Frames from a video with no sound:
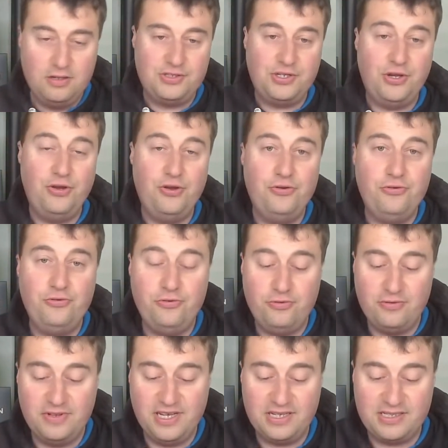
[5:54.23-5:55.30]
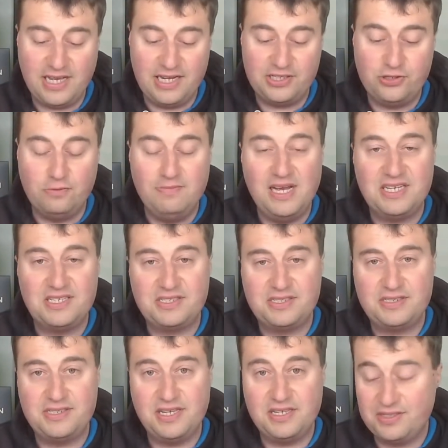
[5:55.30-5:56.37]
to this actual mesh
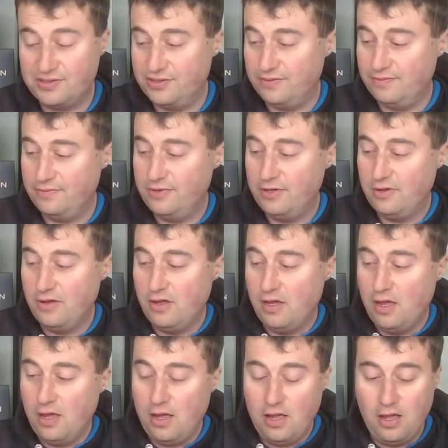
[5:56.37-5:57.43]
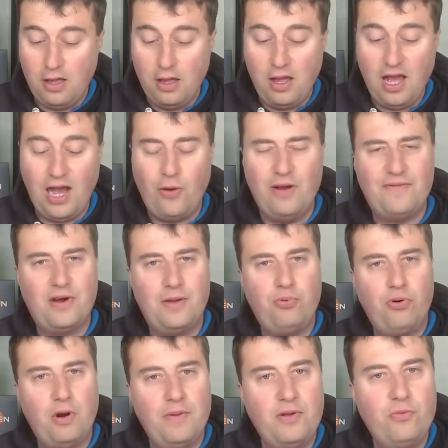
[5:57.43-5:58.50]
system. However, I
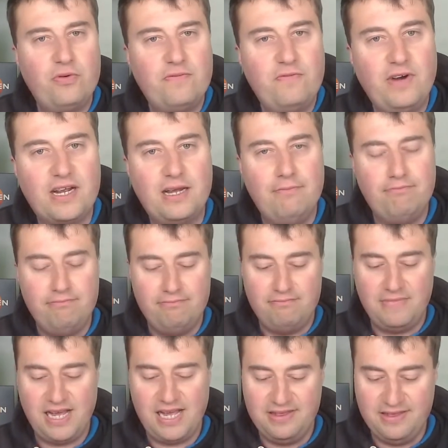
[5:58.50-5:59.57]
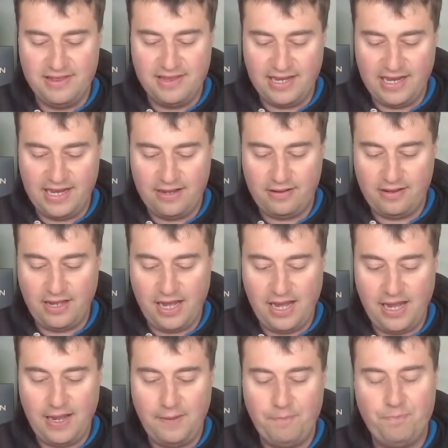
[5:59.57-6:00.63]
probably wouldn't recommend that.
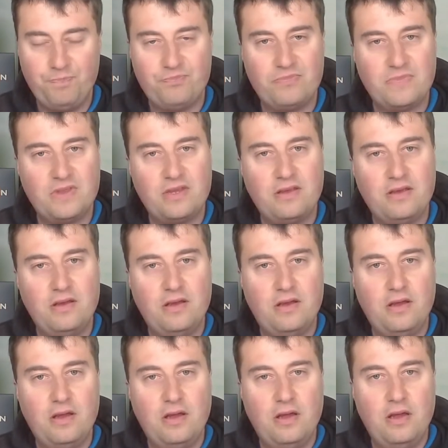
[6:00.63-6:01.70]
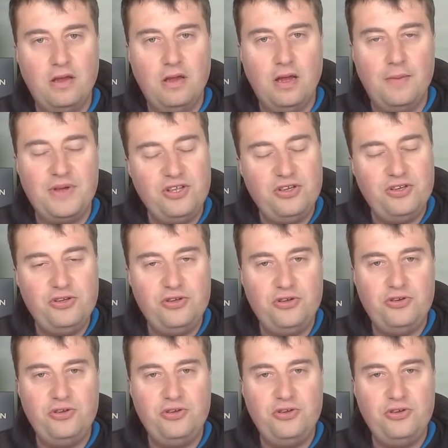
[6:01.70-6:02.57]
Um, I mean, you, you,